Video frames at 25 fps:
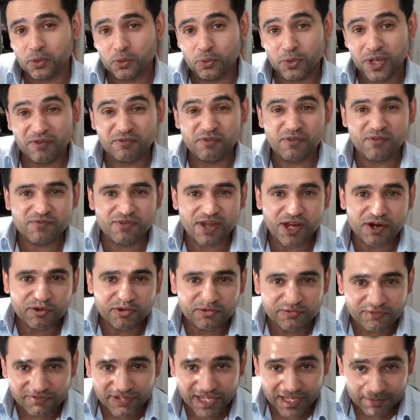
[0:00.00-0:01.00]
We have a very
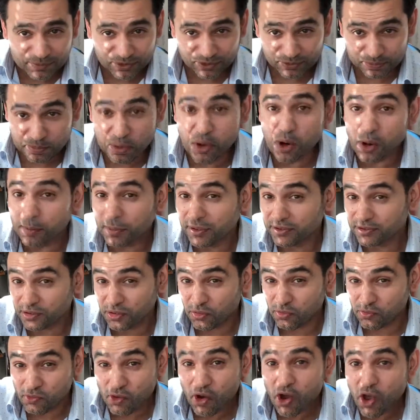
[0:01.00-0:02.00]
famous pub
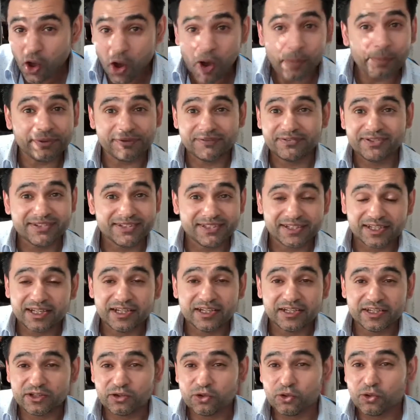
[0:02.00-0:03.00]
right opposite the
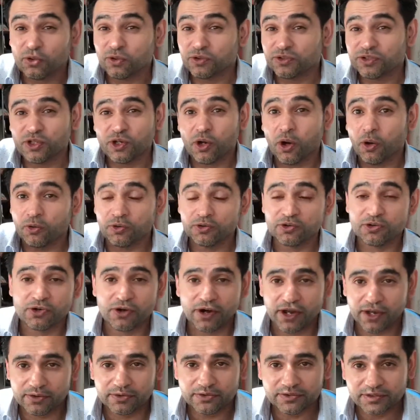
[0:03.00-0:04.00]
clinic called the Old
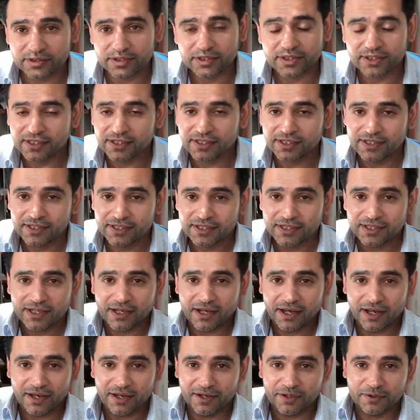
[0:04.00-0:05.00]
Crown.
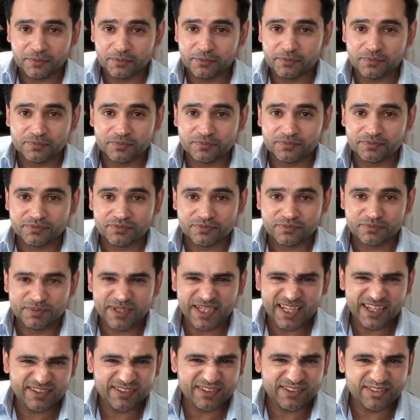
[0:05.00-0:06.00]

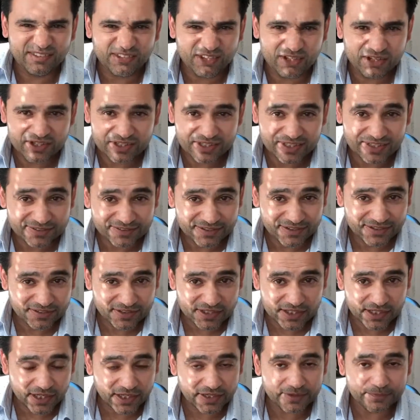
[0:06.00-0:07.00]
Been here since
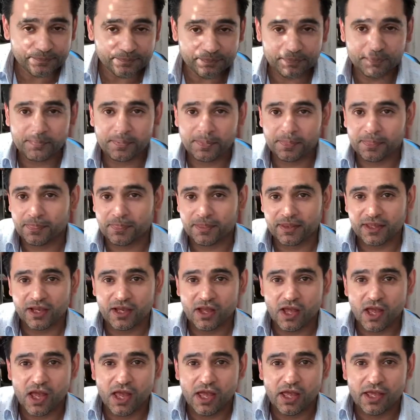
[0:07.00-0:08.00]
1368.
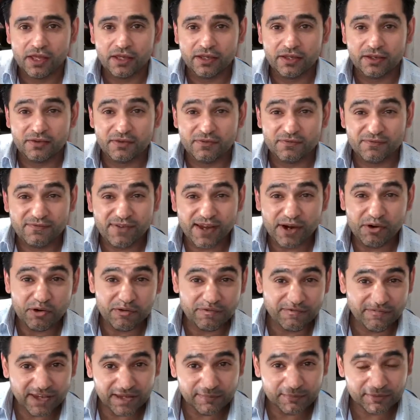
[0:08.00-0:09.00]
Very
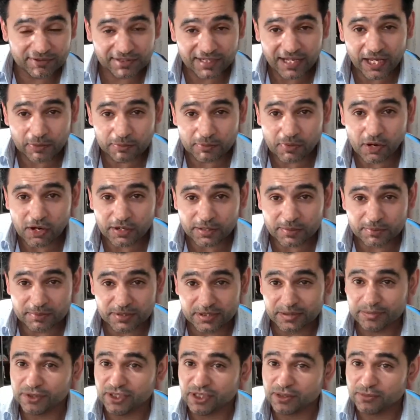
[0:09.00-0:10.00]
famous landmark in
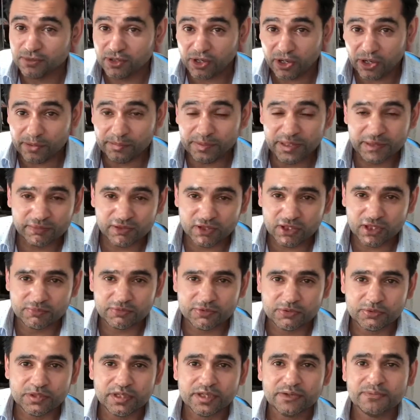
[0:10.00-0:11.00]
Birmingham. A lot of people come
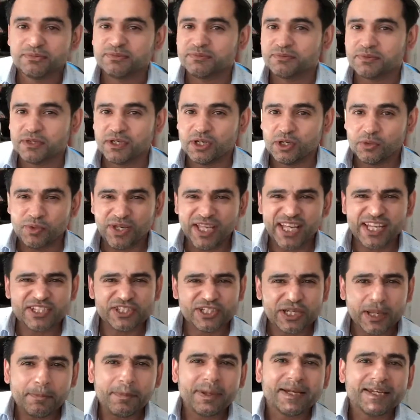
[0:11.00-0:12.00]
to it. We get
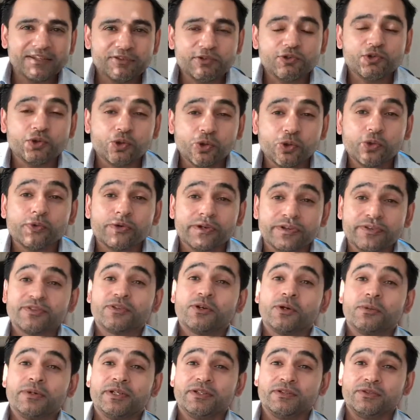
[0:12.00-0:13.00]
Japanese tourists
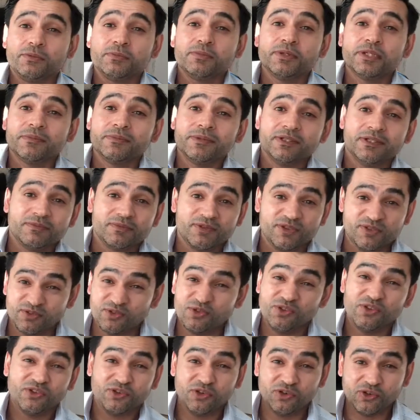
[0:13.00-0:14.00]
coming to Birmingham just
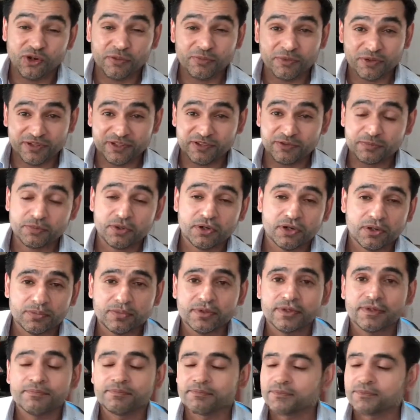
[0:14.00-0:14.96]
to come to this pub.